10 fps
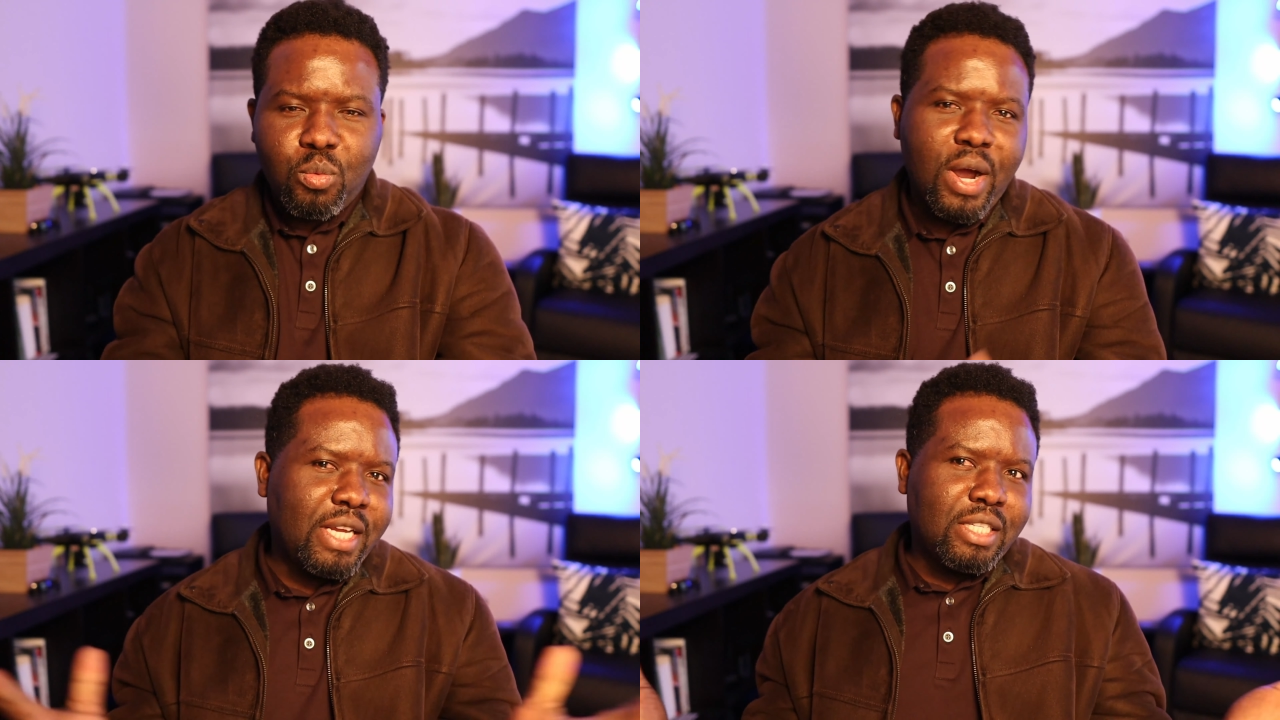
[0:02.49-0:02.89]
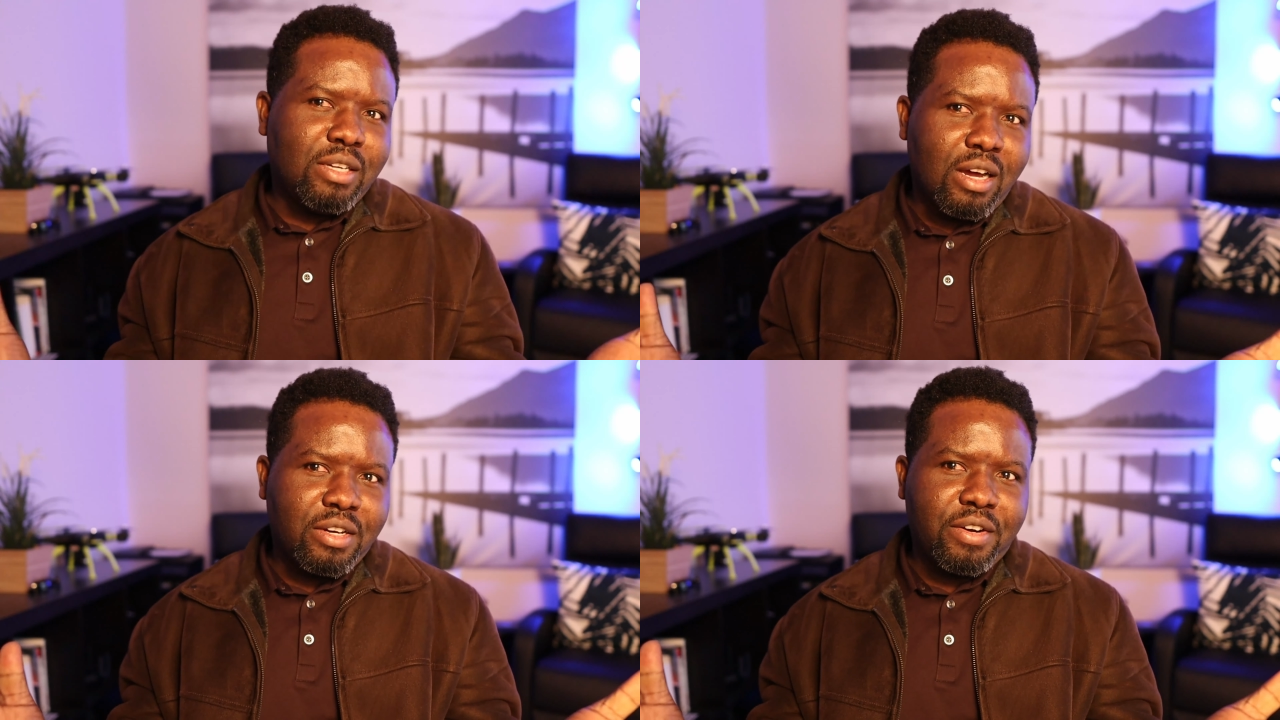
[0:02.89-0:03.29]
Why
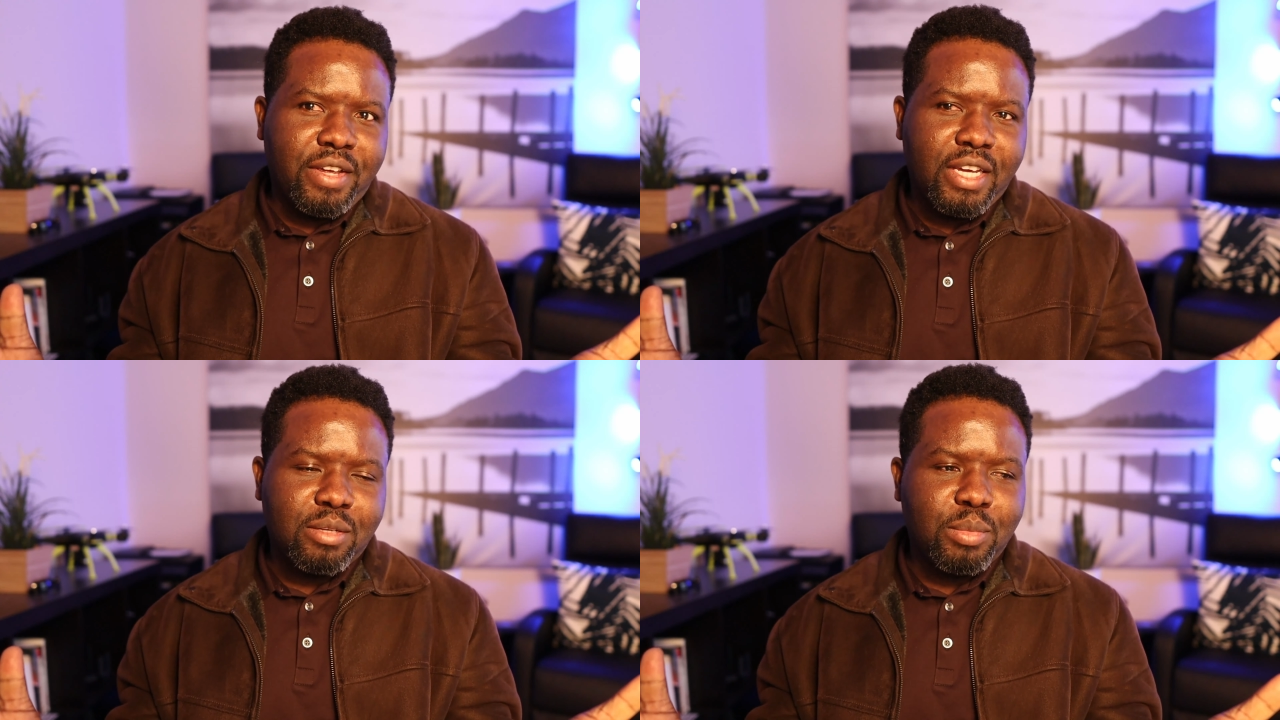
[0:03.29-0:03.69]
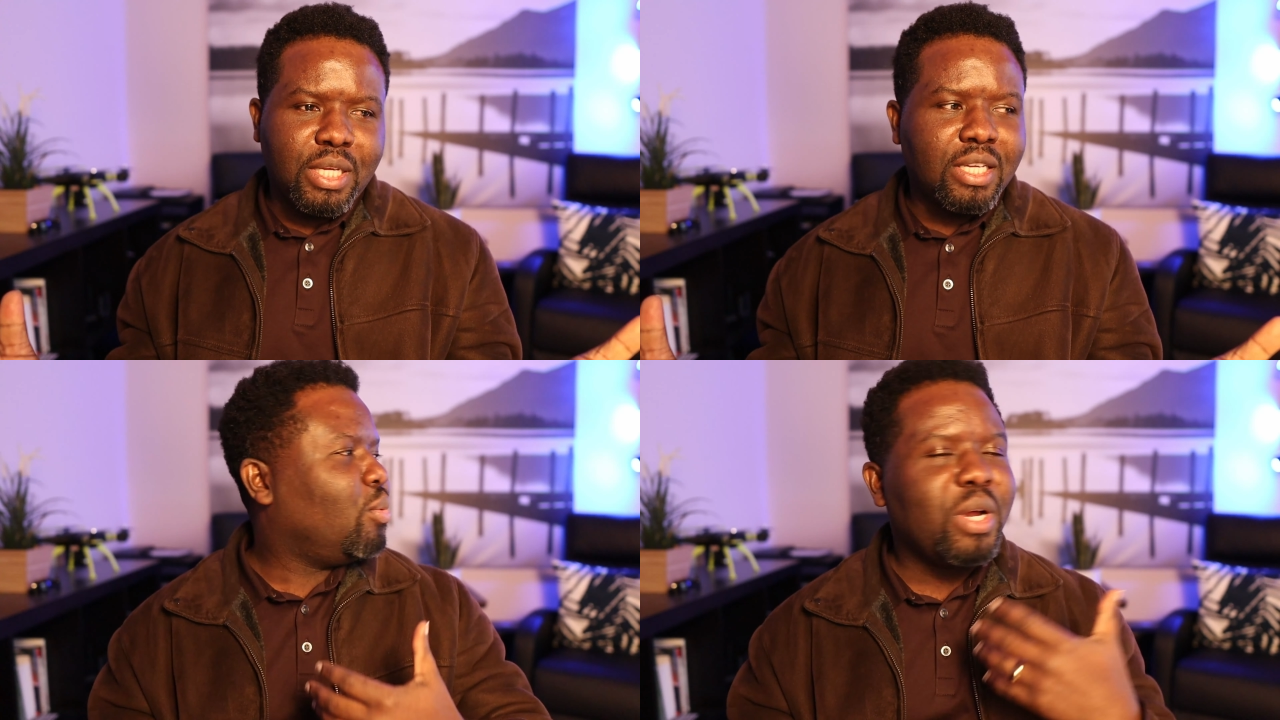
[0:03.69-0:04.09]
did God create
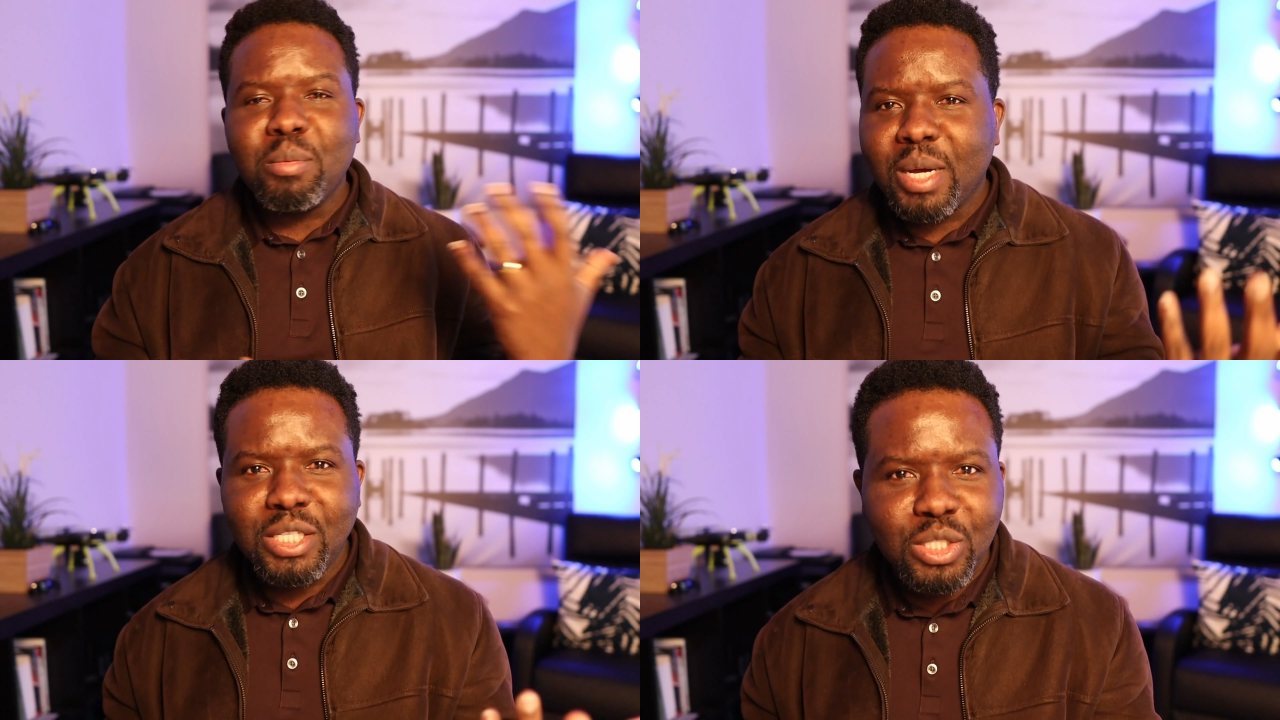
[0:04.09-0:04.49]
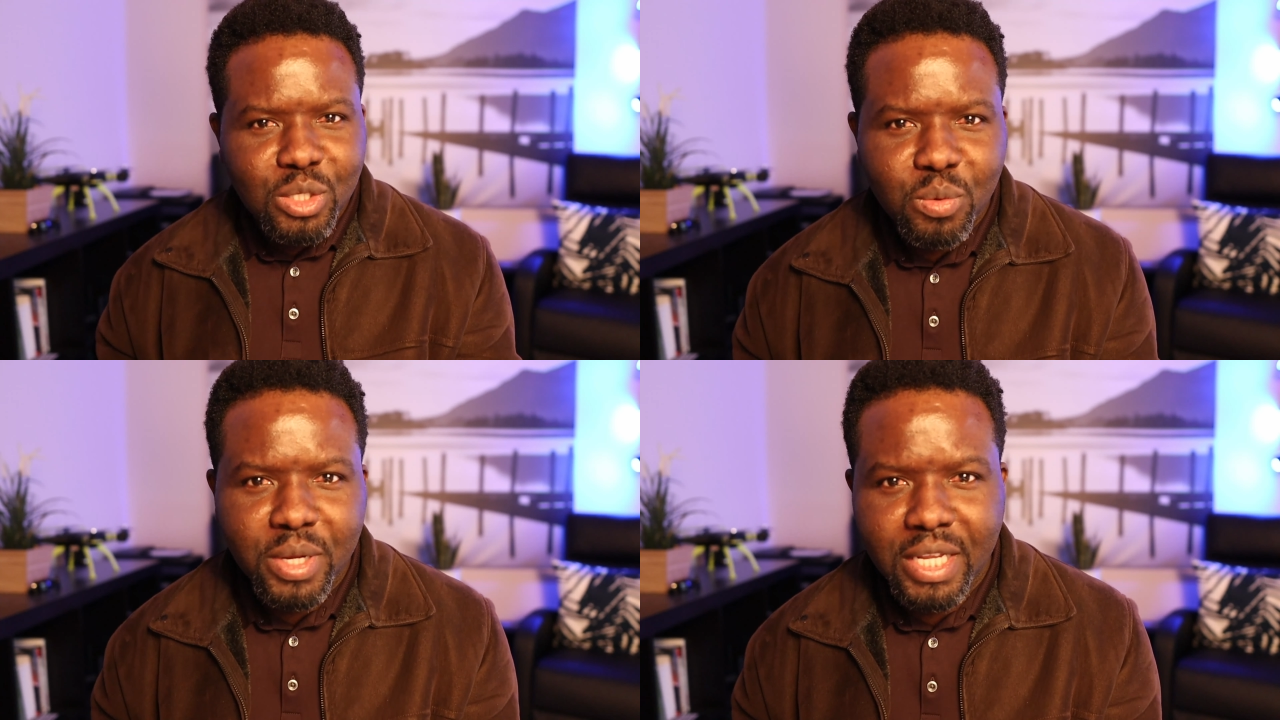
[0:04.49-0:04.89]
me? What am I
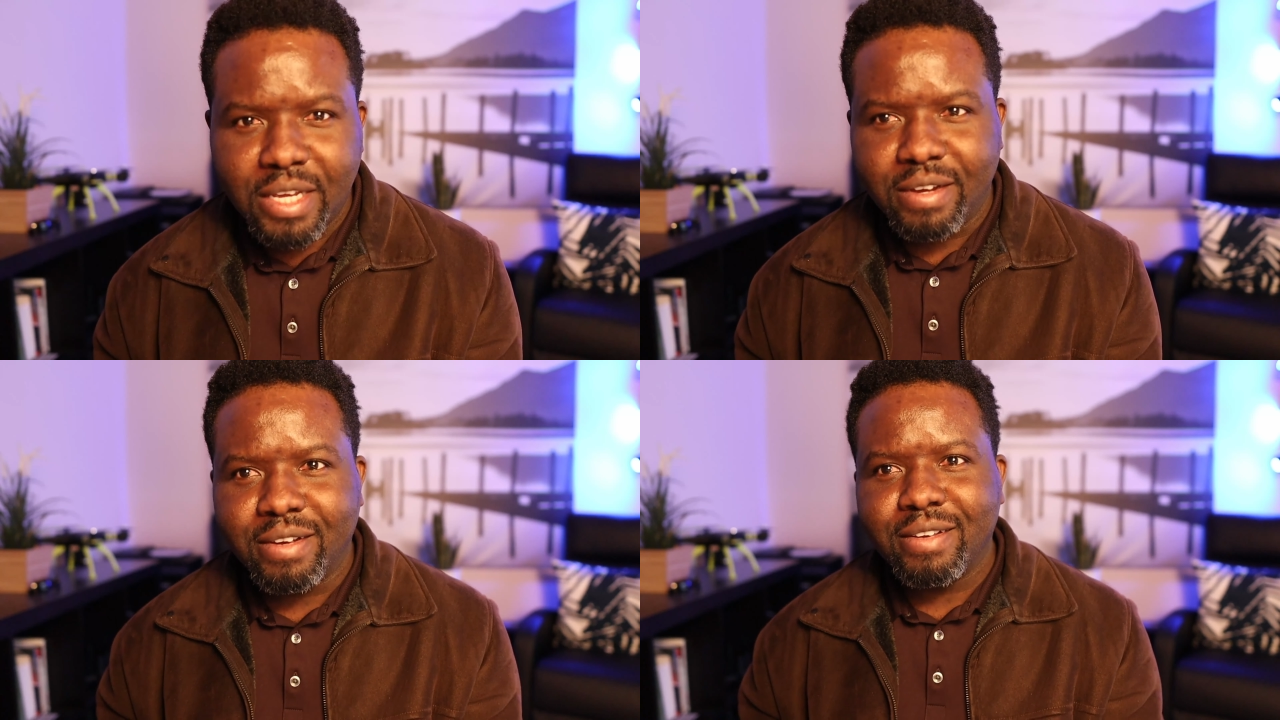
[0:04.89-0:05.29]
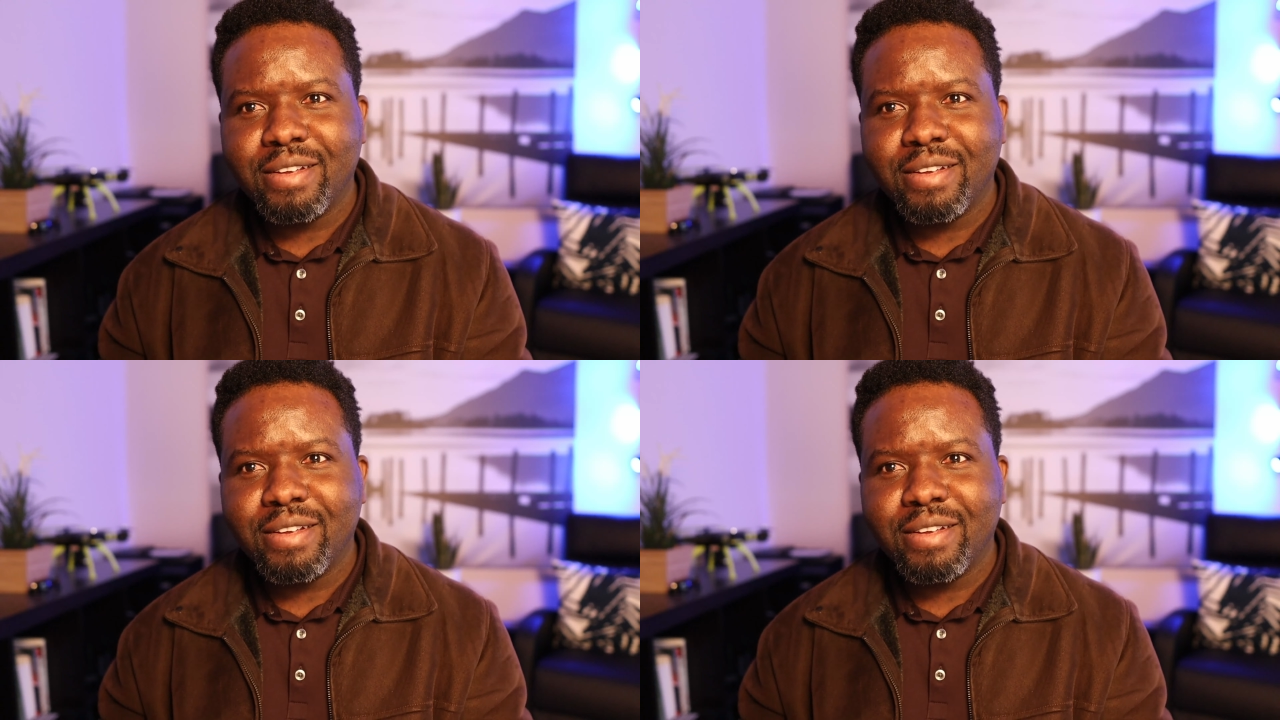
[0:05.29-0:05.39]
doing here?